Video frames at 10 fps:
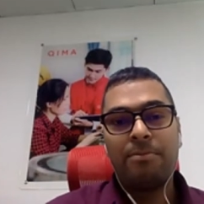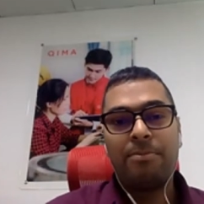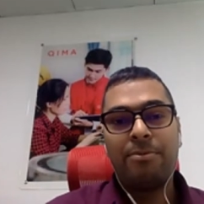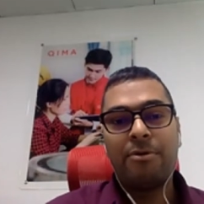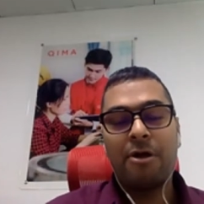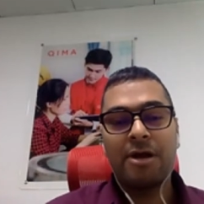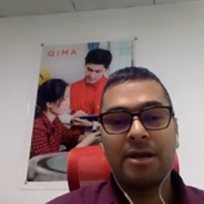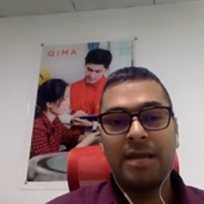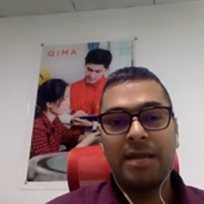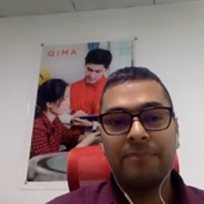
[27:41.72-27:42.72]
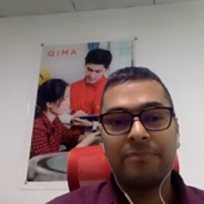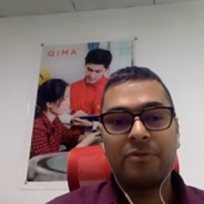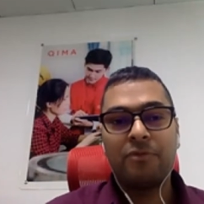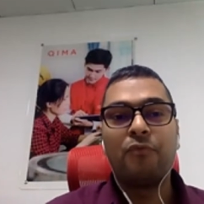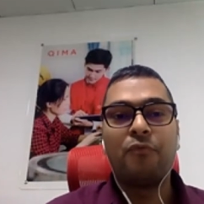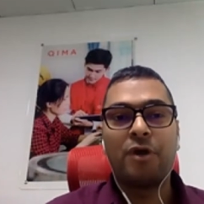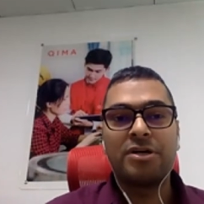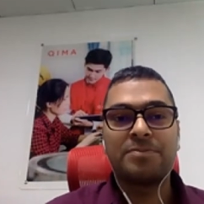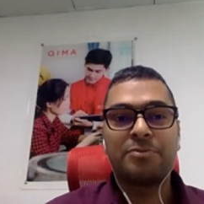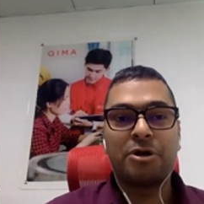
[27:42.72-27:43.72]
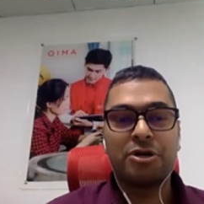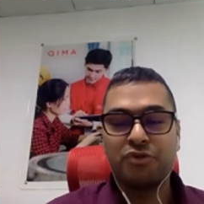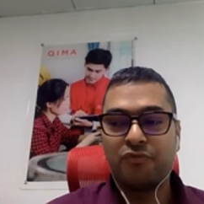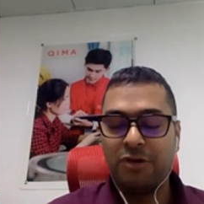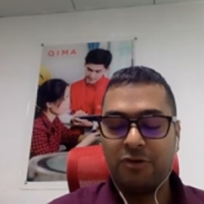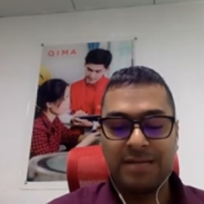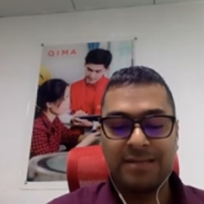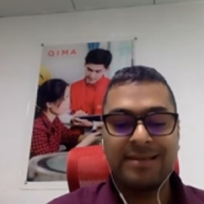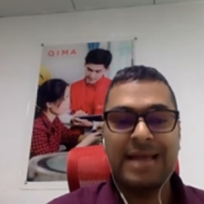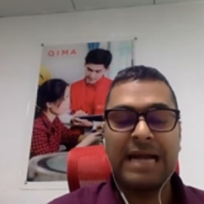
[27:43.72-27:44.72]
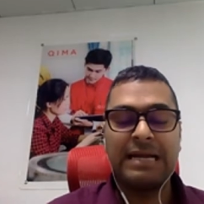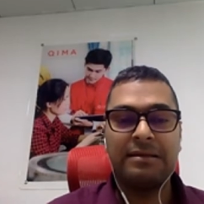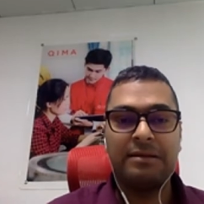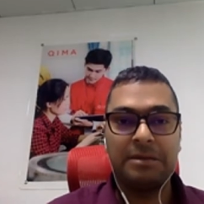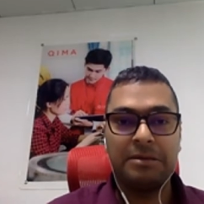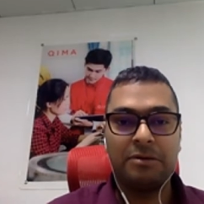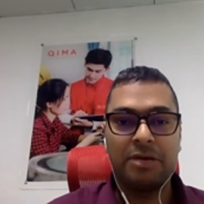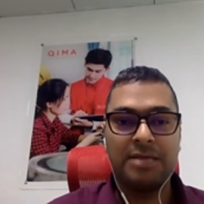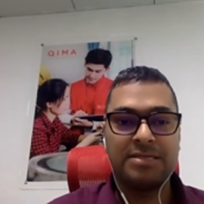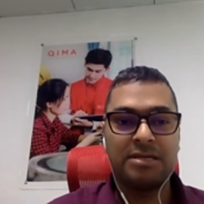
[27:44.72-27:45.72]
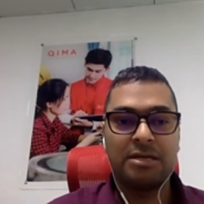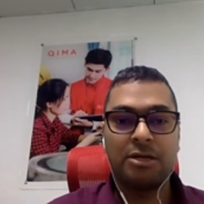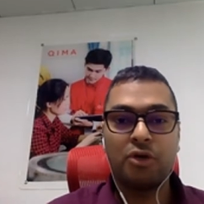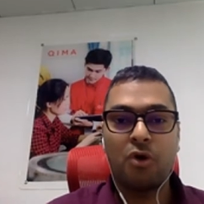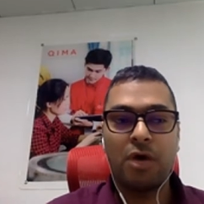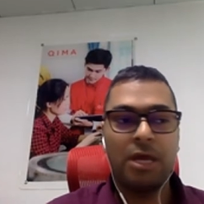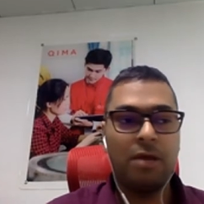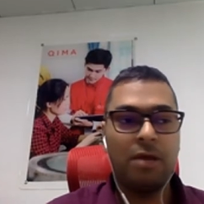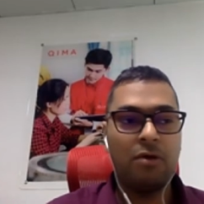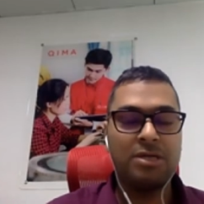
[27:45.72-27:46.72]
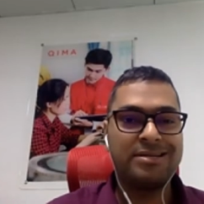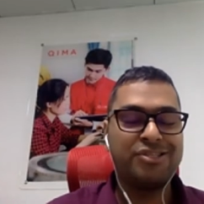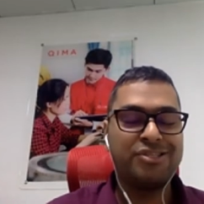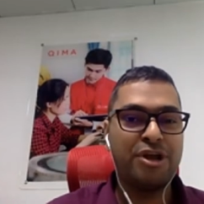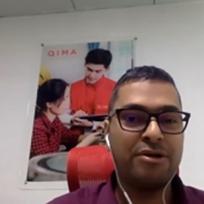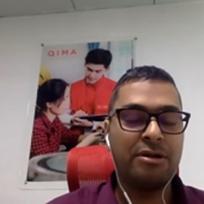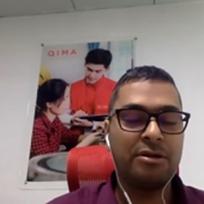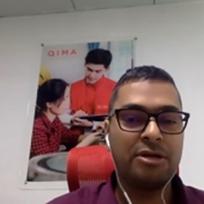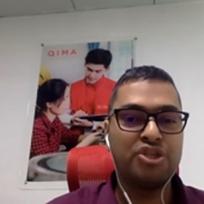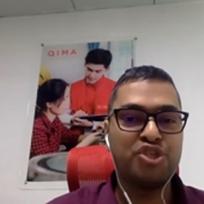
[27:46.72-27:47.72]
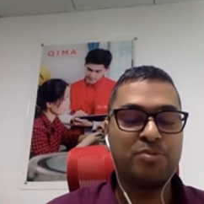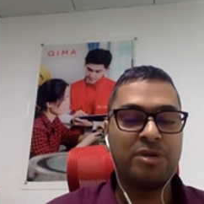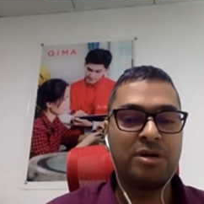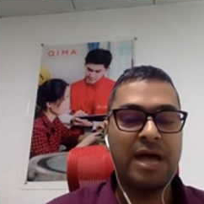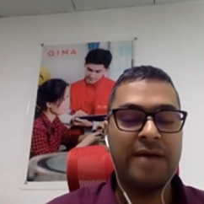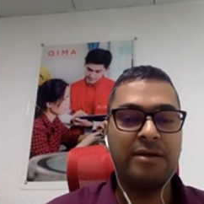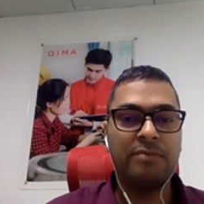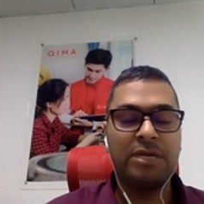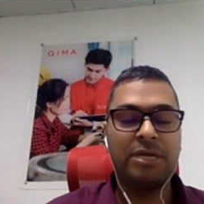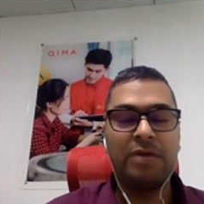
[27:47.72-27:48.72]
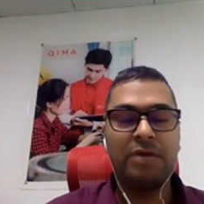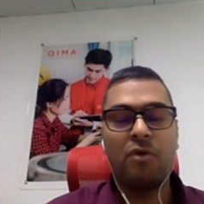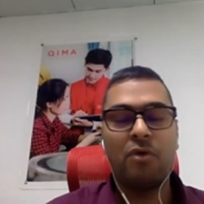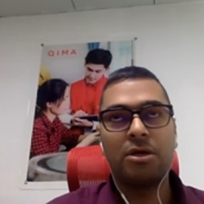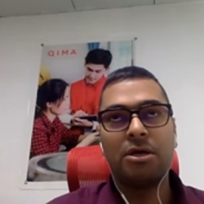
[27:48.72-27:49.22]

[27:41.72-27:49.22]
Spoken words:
Product name. What is the product? So we look at the category. Okay, is it a toy or is it a general consumer item, and what?